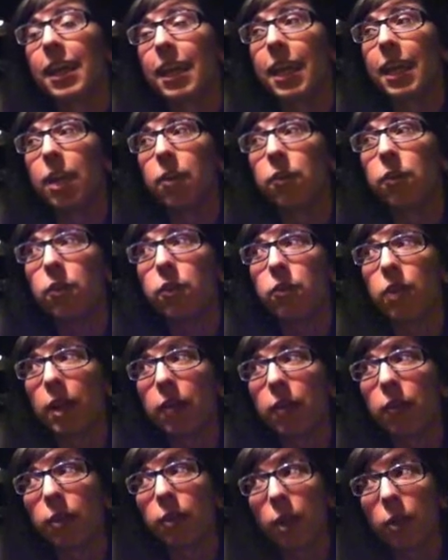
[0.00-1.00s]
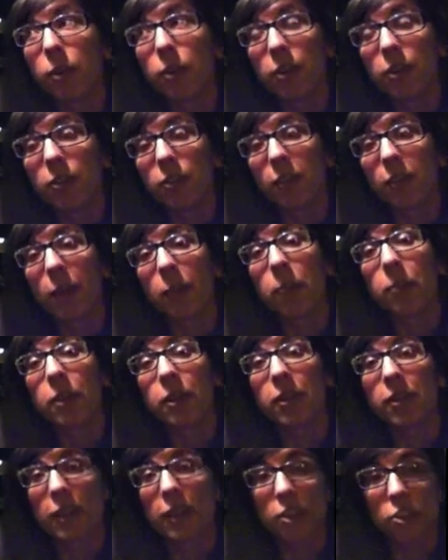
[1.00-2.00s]
if you've never noticed, I'm
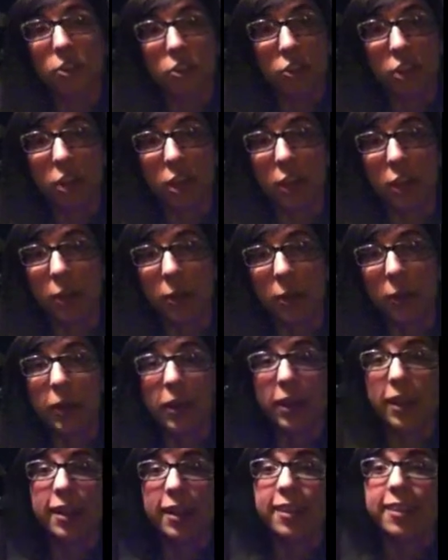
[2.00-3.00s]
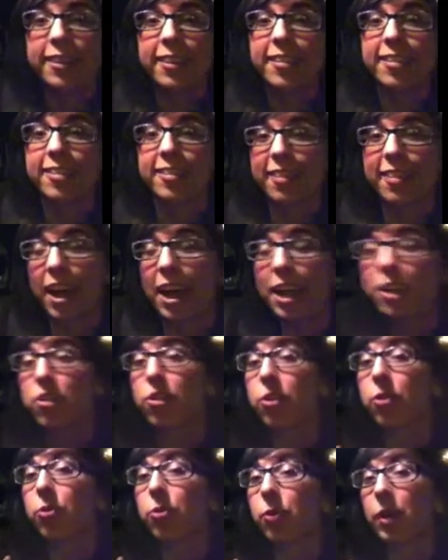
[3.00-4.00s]
gonna let you know that signs
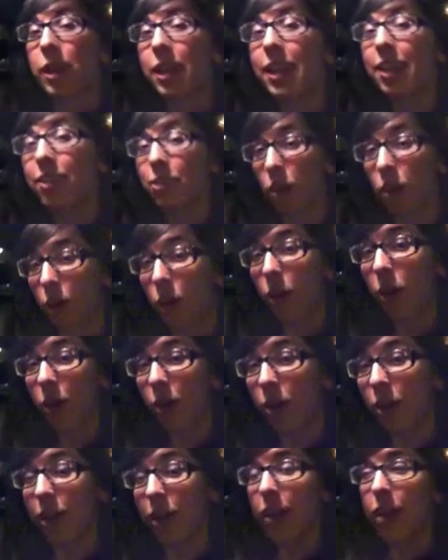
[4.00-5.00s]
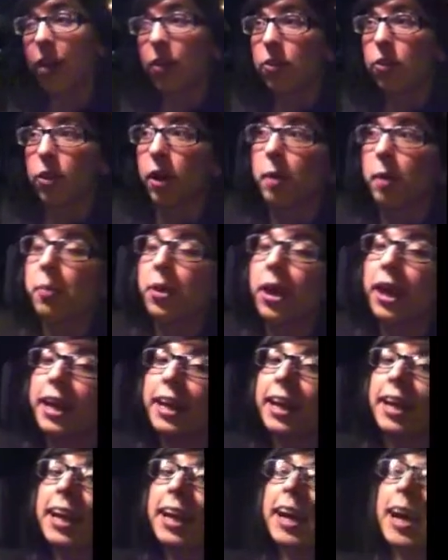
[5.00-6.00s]
are really tall. So I'm like